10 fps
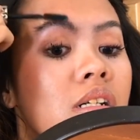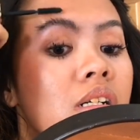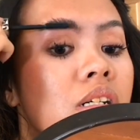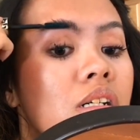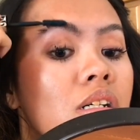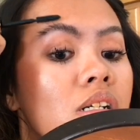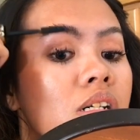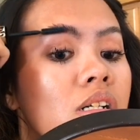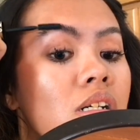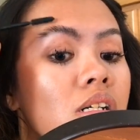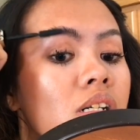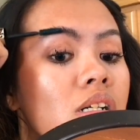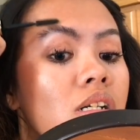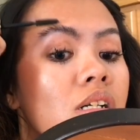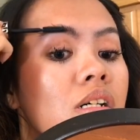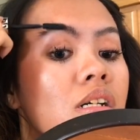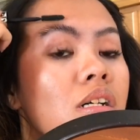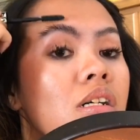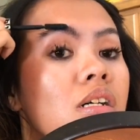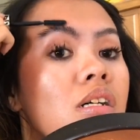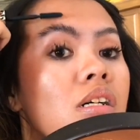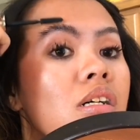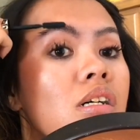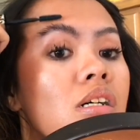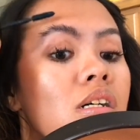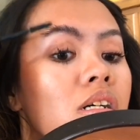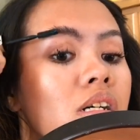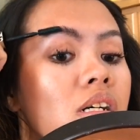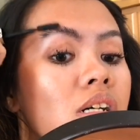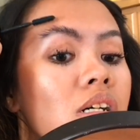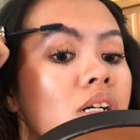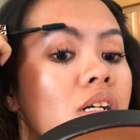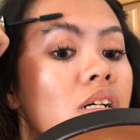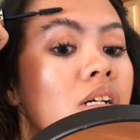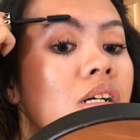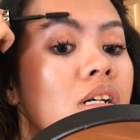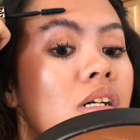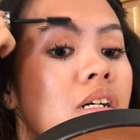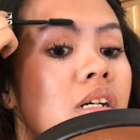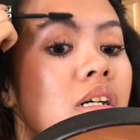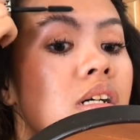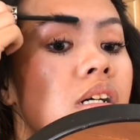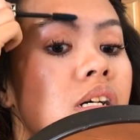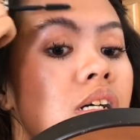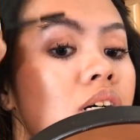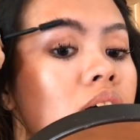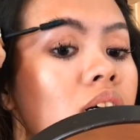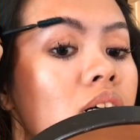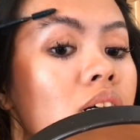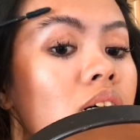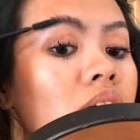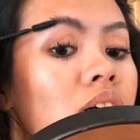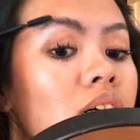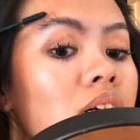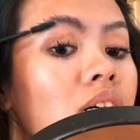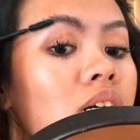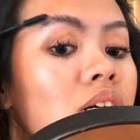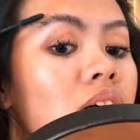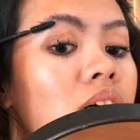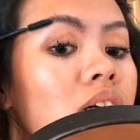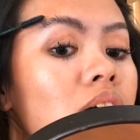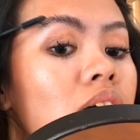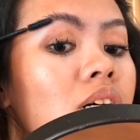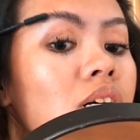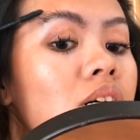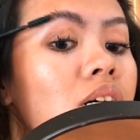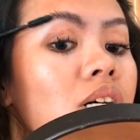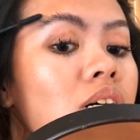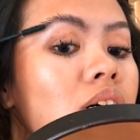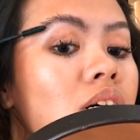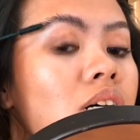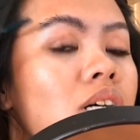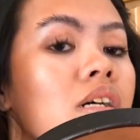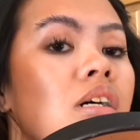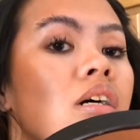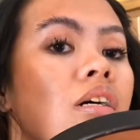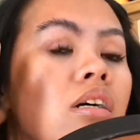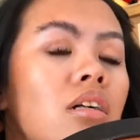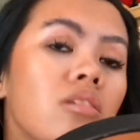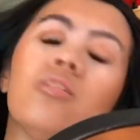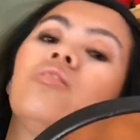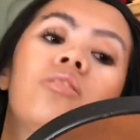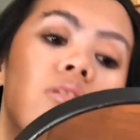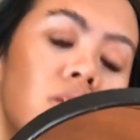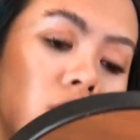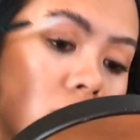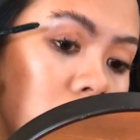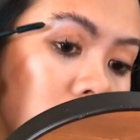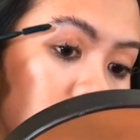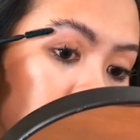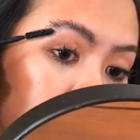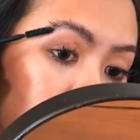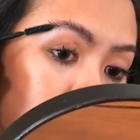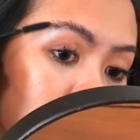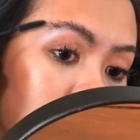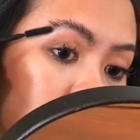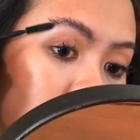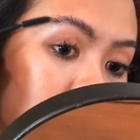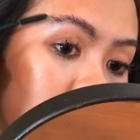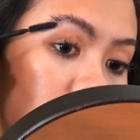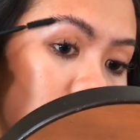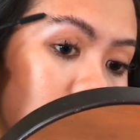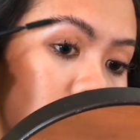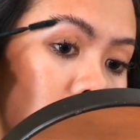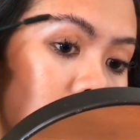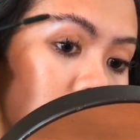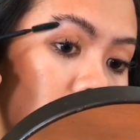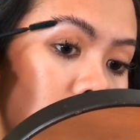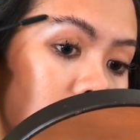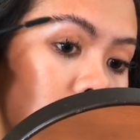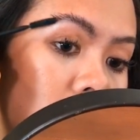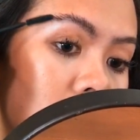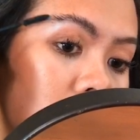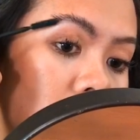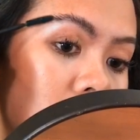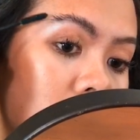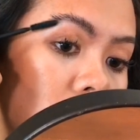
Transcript: putting mascara on your skin because that will create blotches and it'll look too dramatic and uneven and it'll look like you have something in your eyebrows.